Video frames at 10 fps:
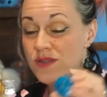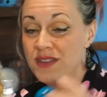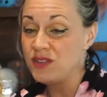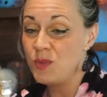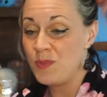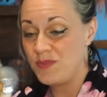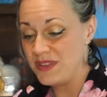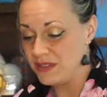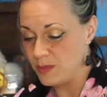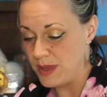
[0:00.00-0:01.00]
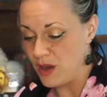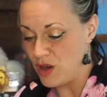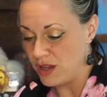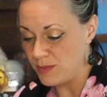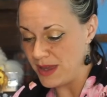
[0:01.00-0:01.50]
This'll, this'll be
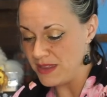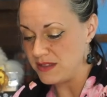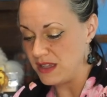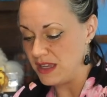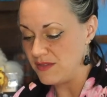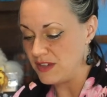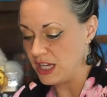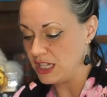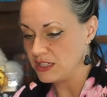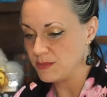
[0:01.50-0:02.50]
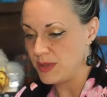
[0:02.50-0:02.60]
gone by this evening